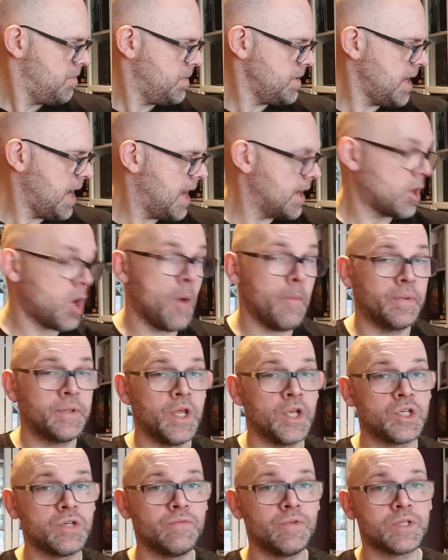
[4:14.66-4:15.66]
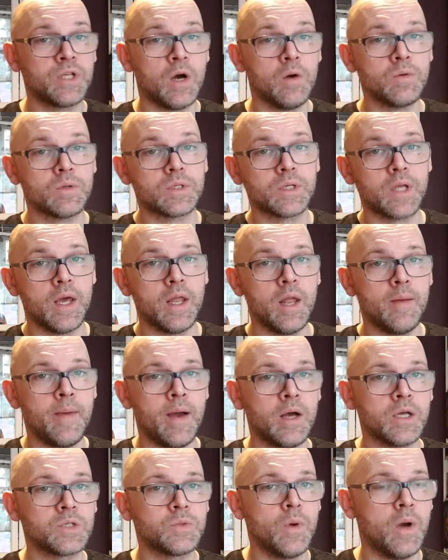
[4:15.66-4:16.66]
but yeah, the competition results, get them
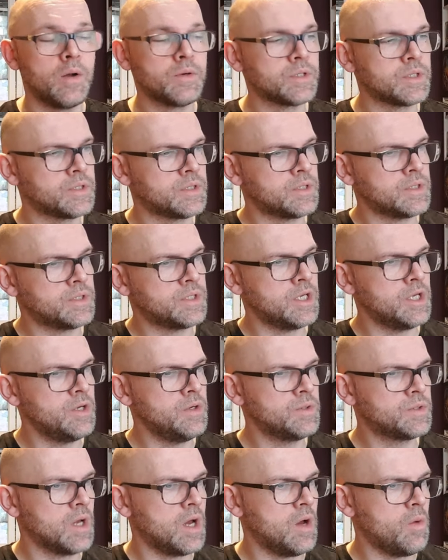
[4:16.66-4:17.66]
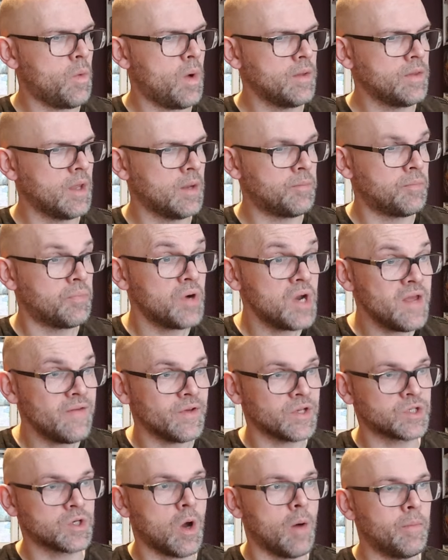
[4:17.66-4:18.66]
out as well, just to see who's uh, won the
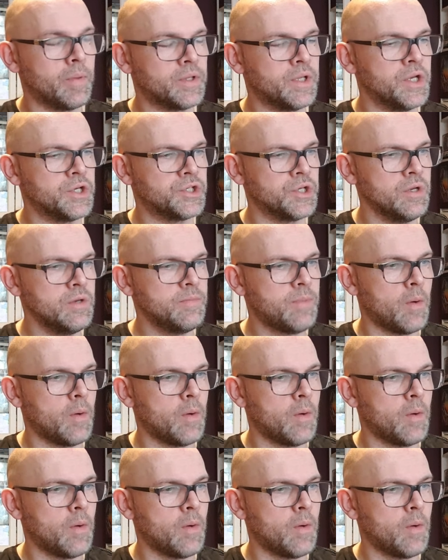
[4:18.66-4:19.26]
previous competition.